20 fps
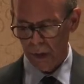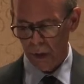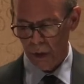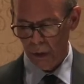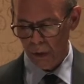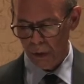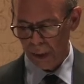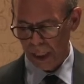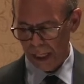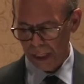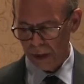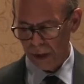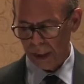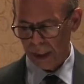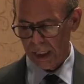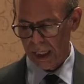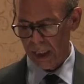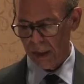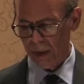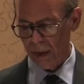whose
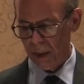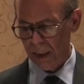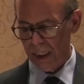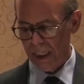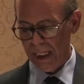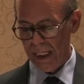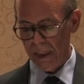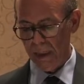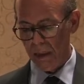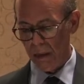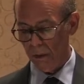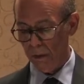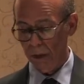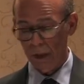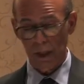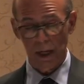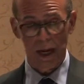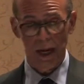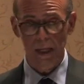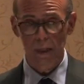education ended with
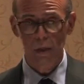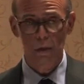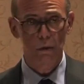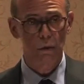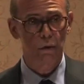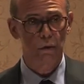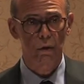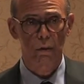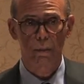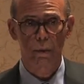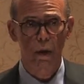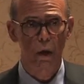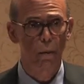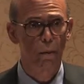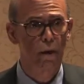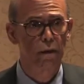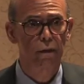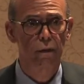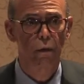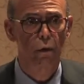a high school
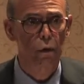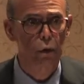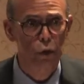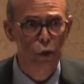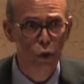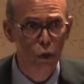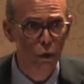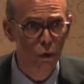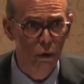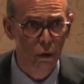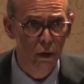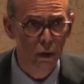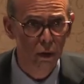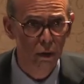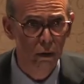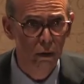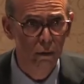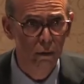diploma for sure,